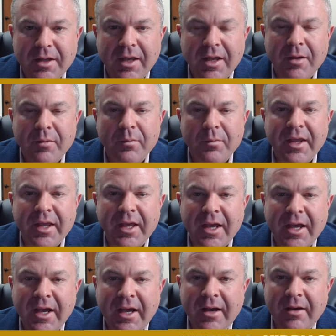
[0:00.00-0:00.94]
and we
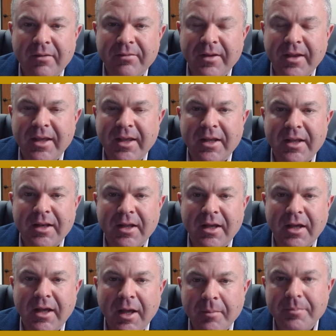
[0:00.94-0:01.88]
have an
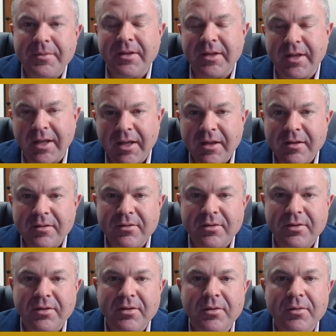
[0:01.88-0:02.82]
update
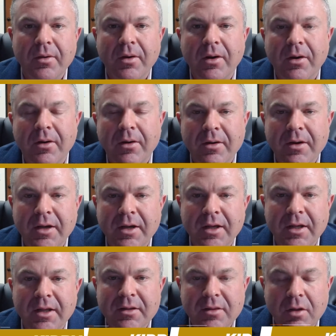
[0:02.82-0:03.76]
to
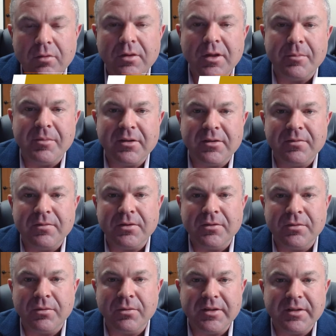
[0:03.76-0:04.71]
our loan limits for
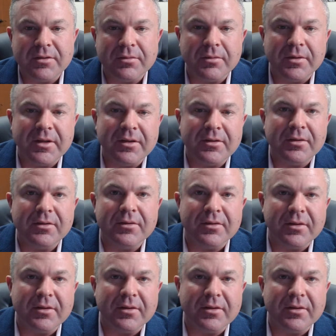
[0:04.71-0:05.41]
2022.